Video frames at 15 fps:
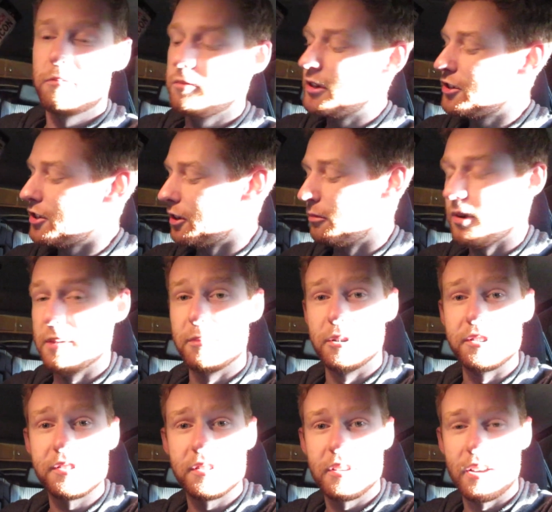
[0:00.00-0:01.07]
windshield
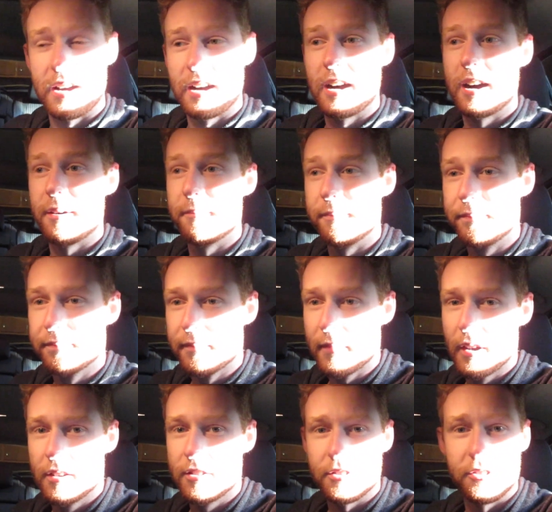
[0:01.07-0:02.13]
wipers.
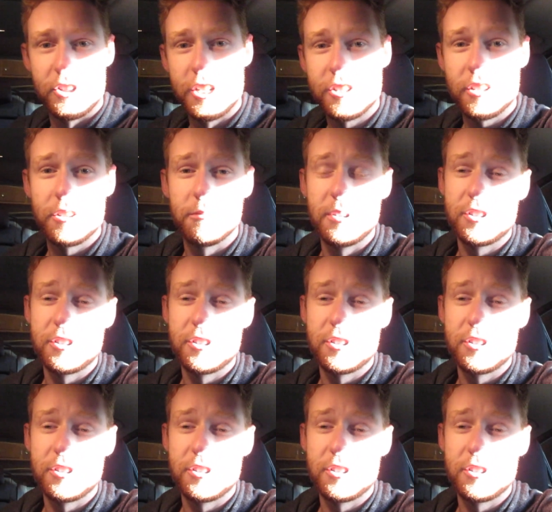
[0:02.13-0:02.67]
So changing your